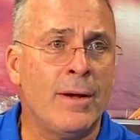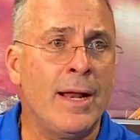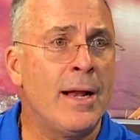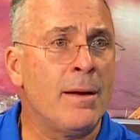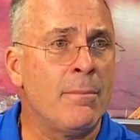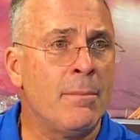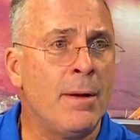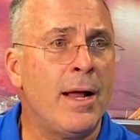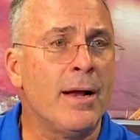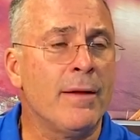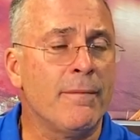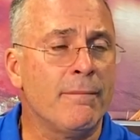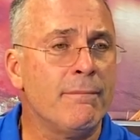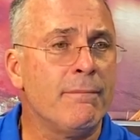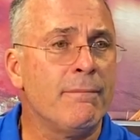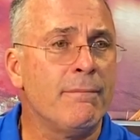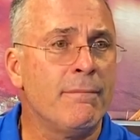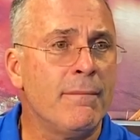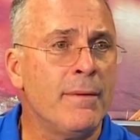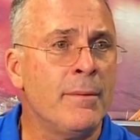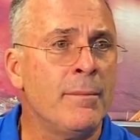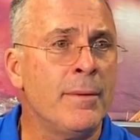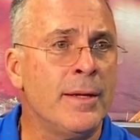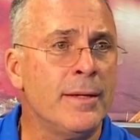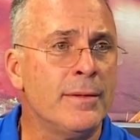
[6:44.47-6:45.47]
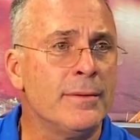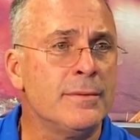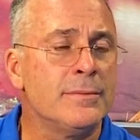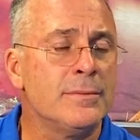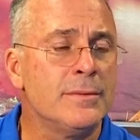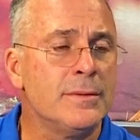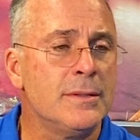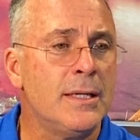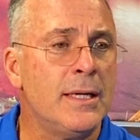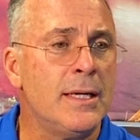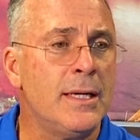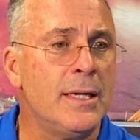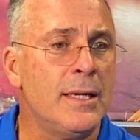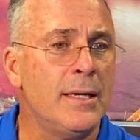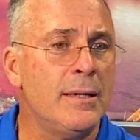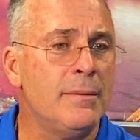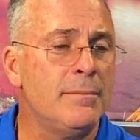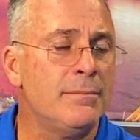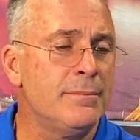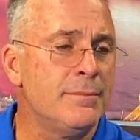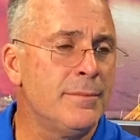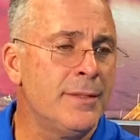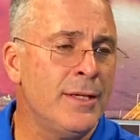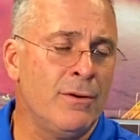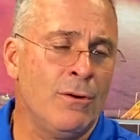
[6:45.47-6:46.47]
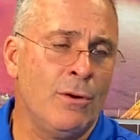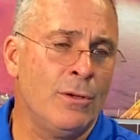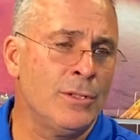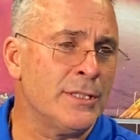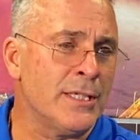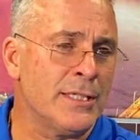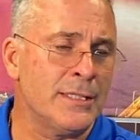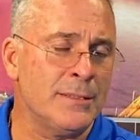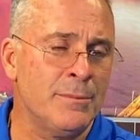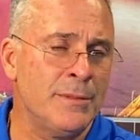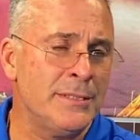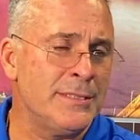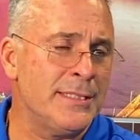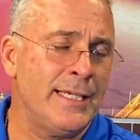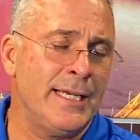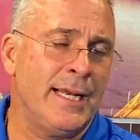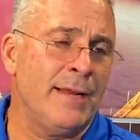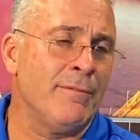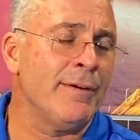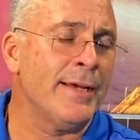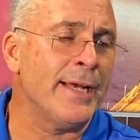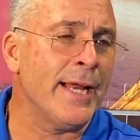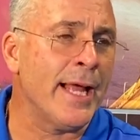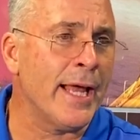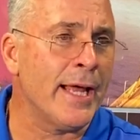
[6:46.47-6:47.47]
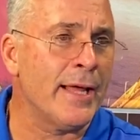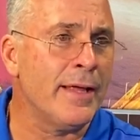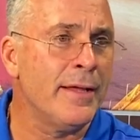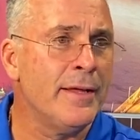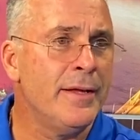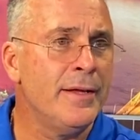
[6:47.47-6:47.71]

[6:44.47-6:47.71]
doubt about it. I mean, um, you're always going to, we see it every day.